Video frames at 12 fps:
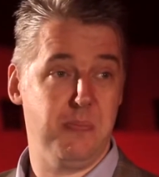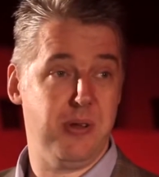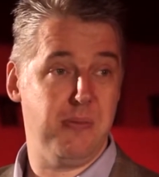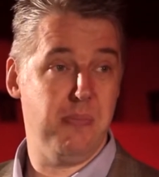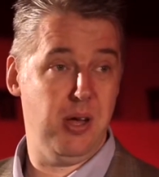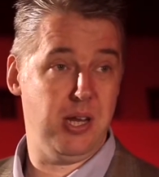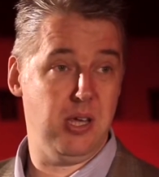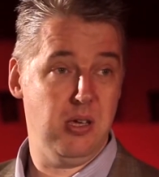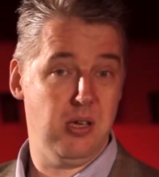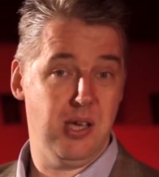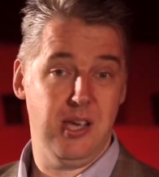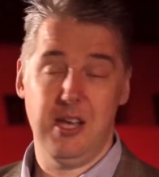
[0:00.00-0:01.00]
bit of money
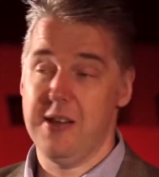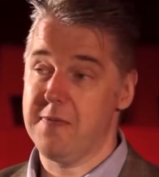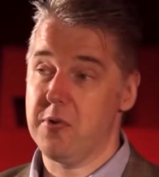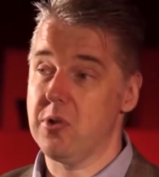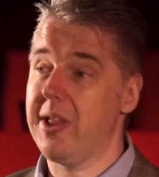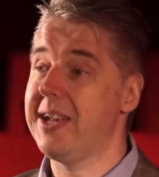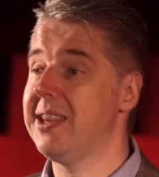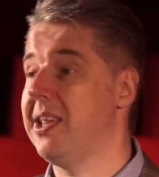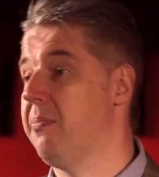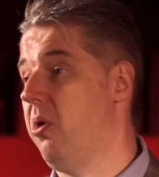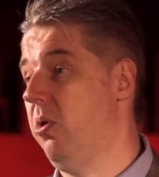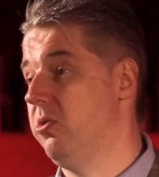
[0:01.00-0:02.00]
for letting
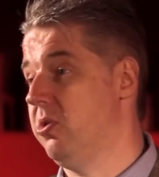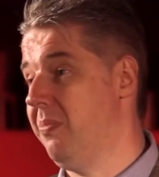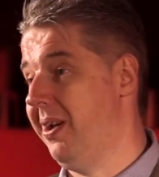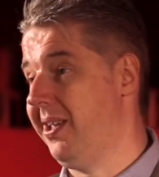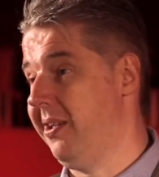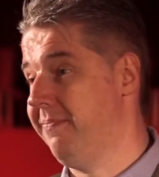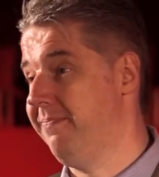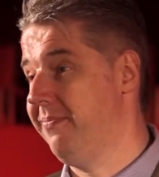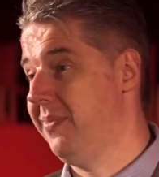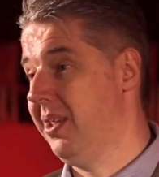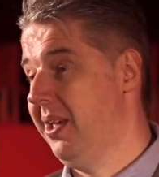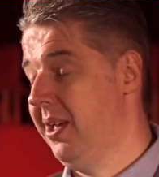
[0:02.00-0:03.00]
them hold your money.
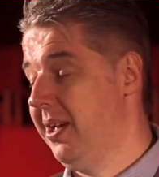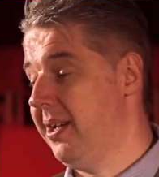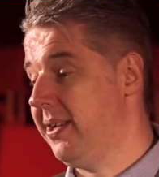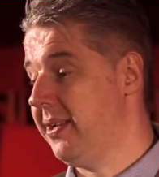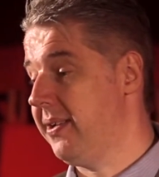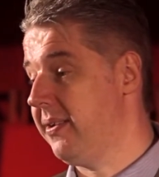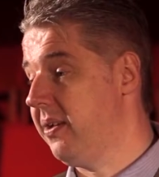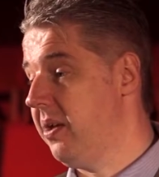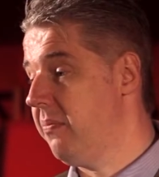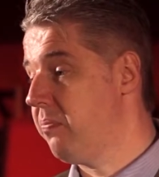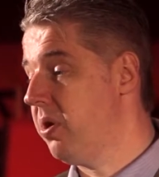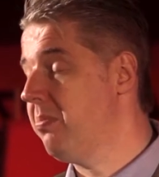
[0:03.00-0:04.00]

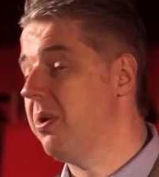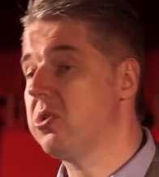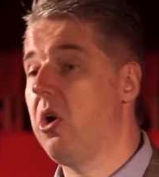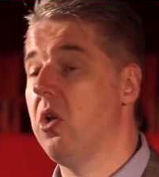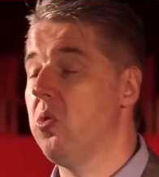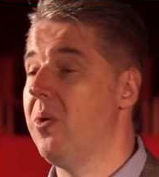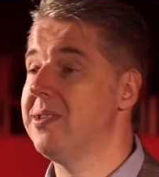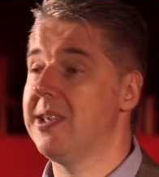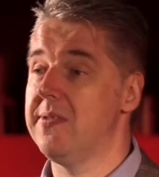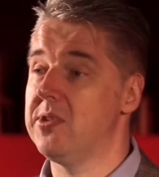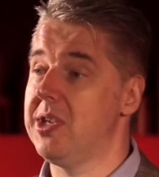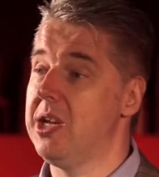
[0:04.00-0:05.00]
Pretty much all the ones
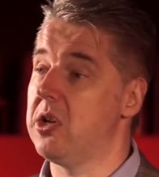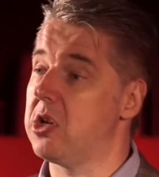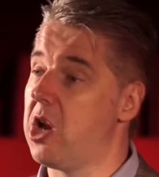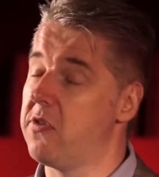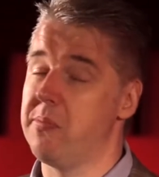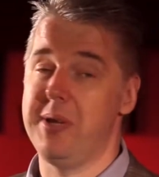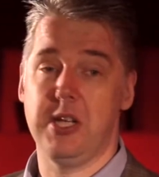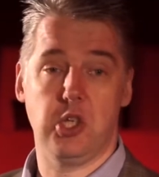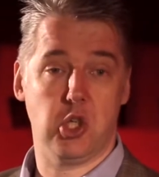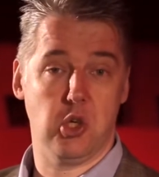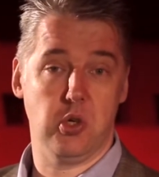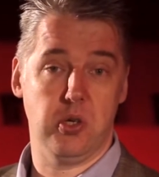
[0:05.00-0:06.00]
I've seen are government
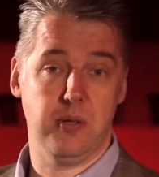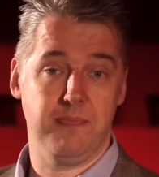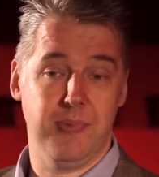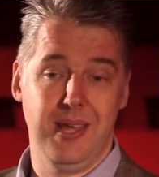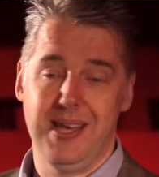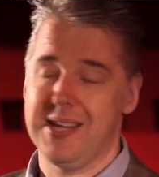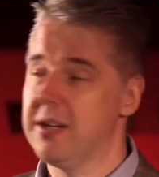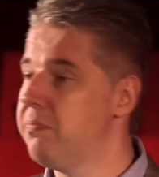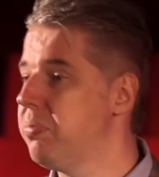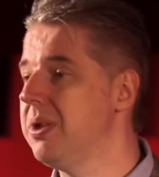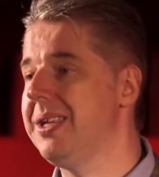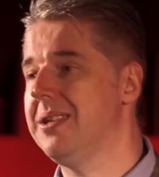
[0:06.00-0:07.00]
insured,
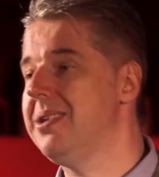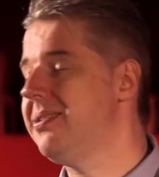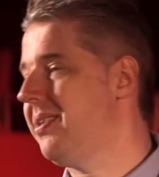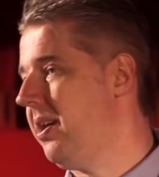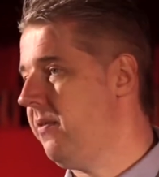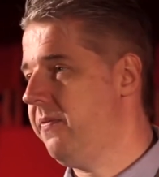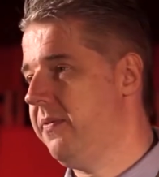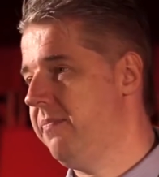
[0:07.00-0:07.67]
completely safe,